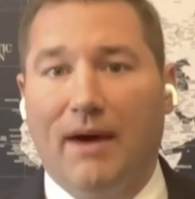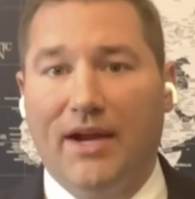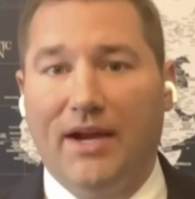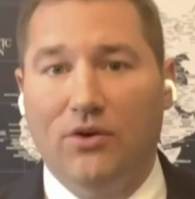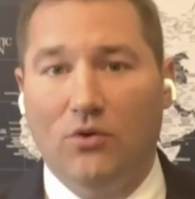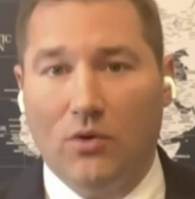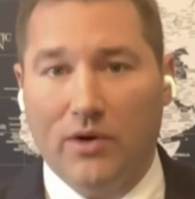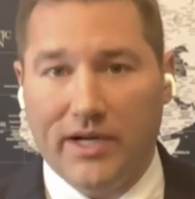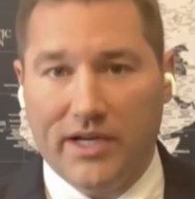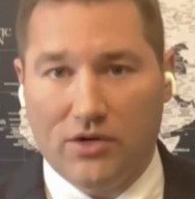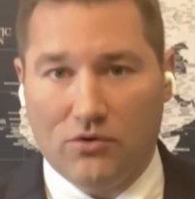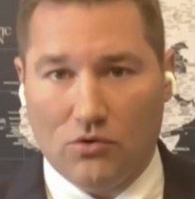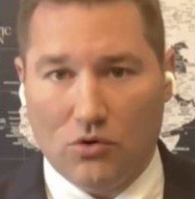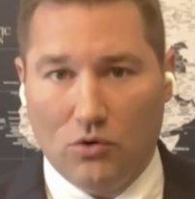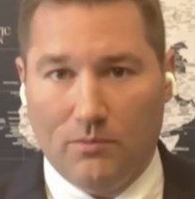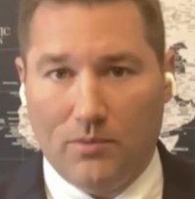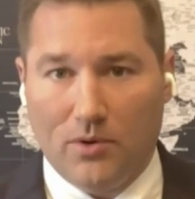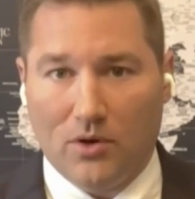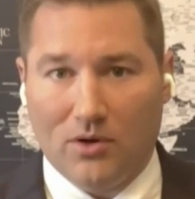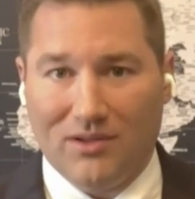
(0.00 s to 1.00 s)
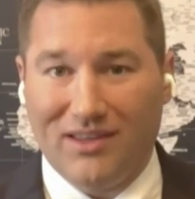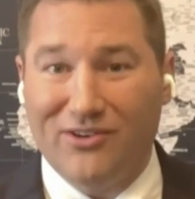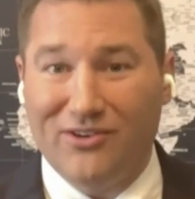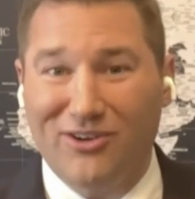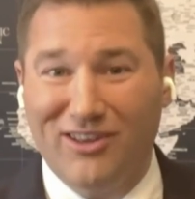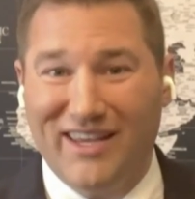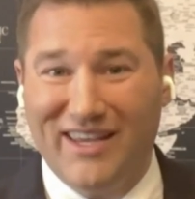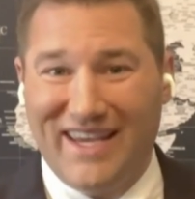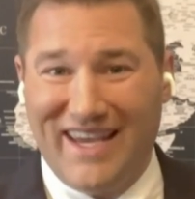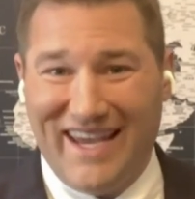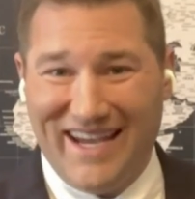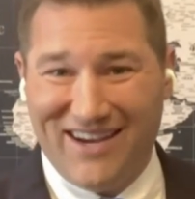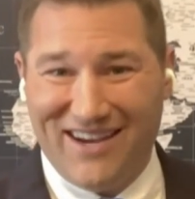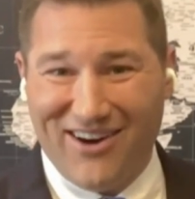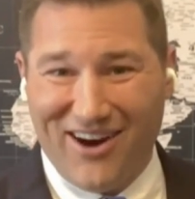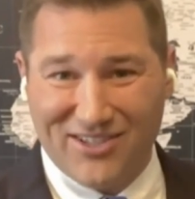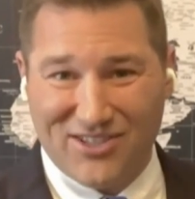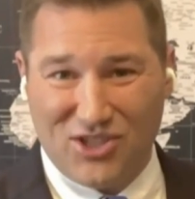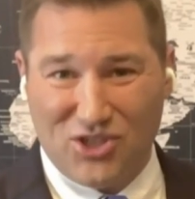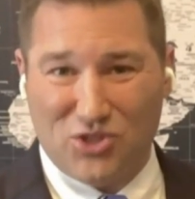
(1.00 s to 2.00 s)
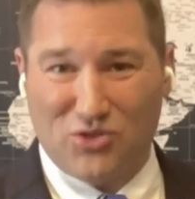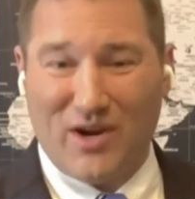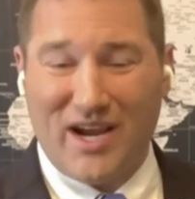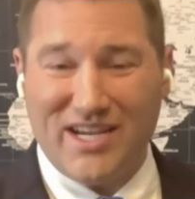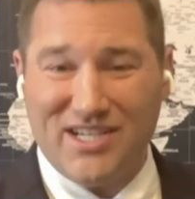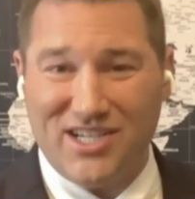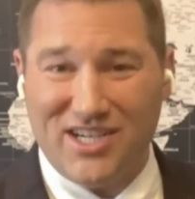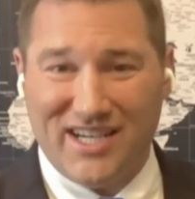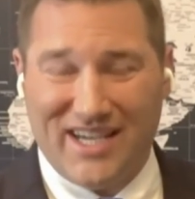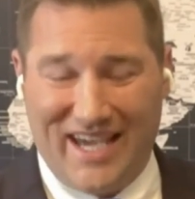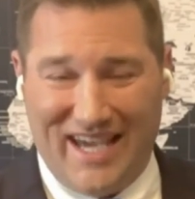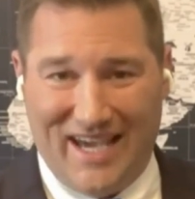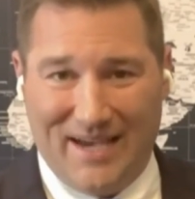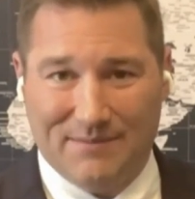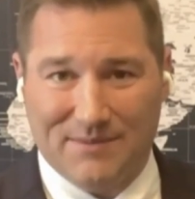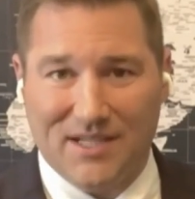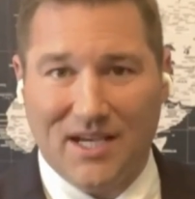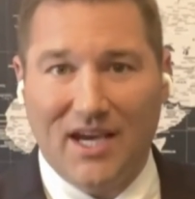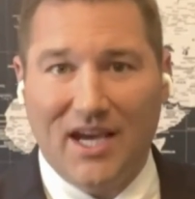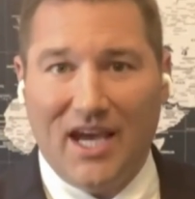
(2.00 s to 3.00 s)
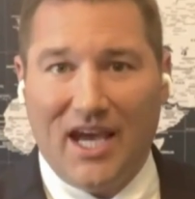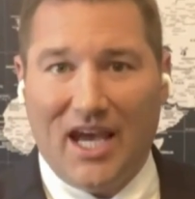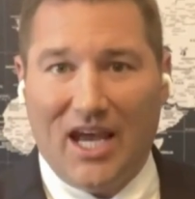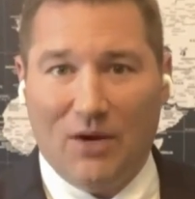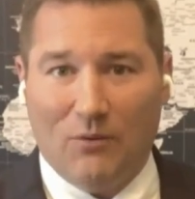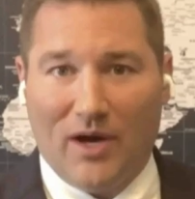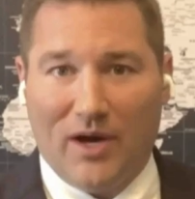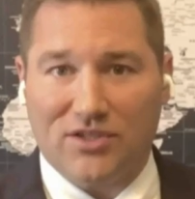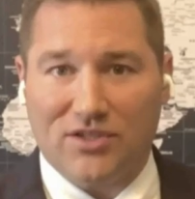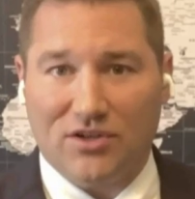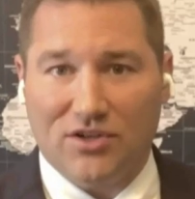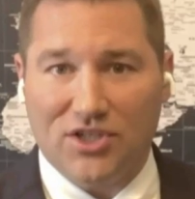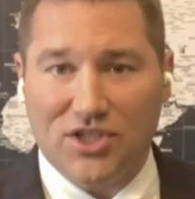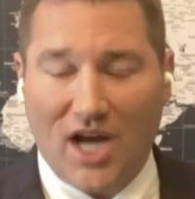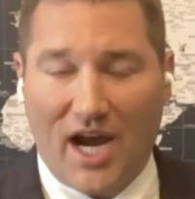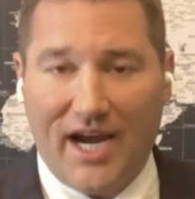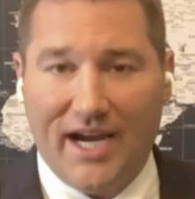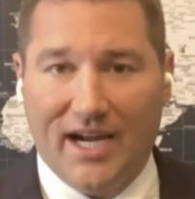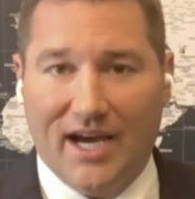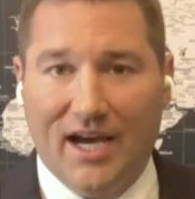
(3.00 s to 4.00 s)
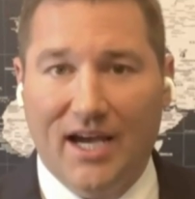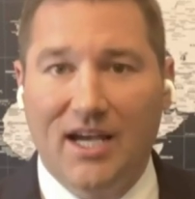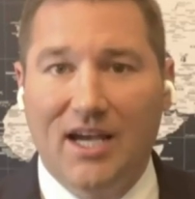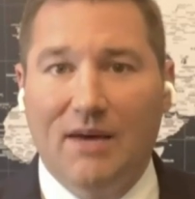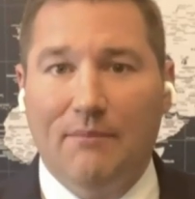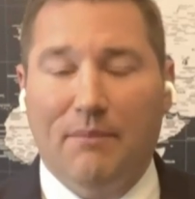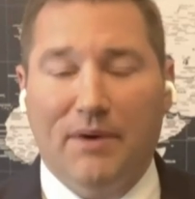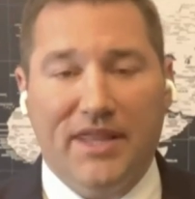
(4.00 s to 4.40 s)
minority group who are literally in concentration camps in Western China.